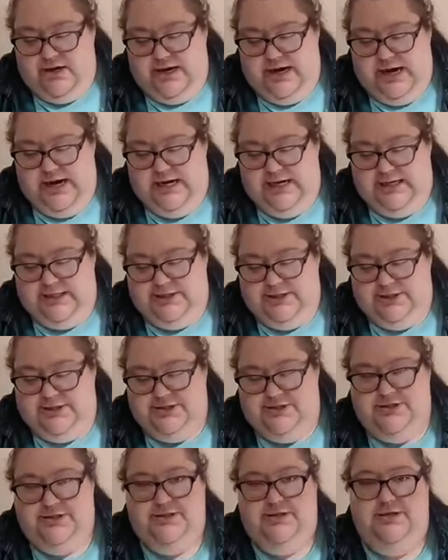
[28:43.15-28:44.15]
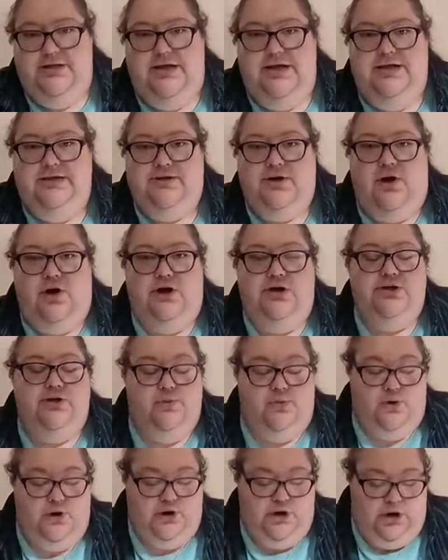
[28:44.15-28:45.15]
and it just is hard to
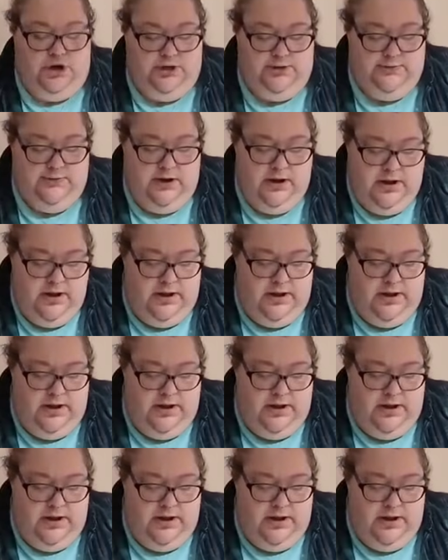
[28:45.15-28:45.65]
work on.